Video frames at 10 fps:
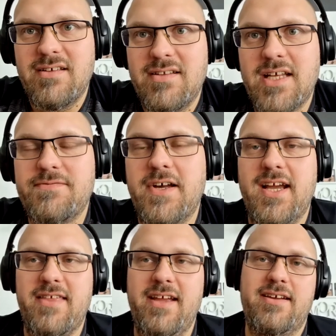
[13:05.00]
That's funny. I
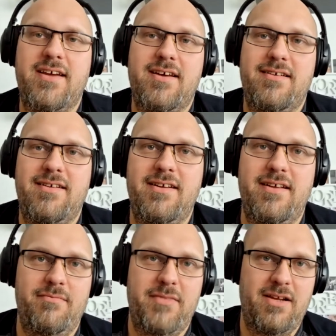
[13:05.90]
think
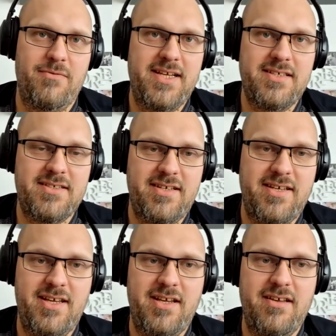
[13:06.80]
in many ways
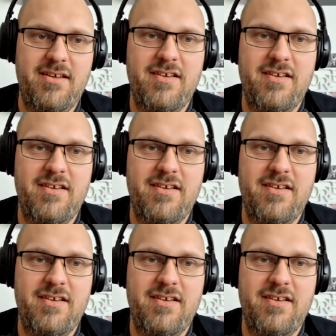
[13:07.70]
he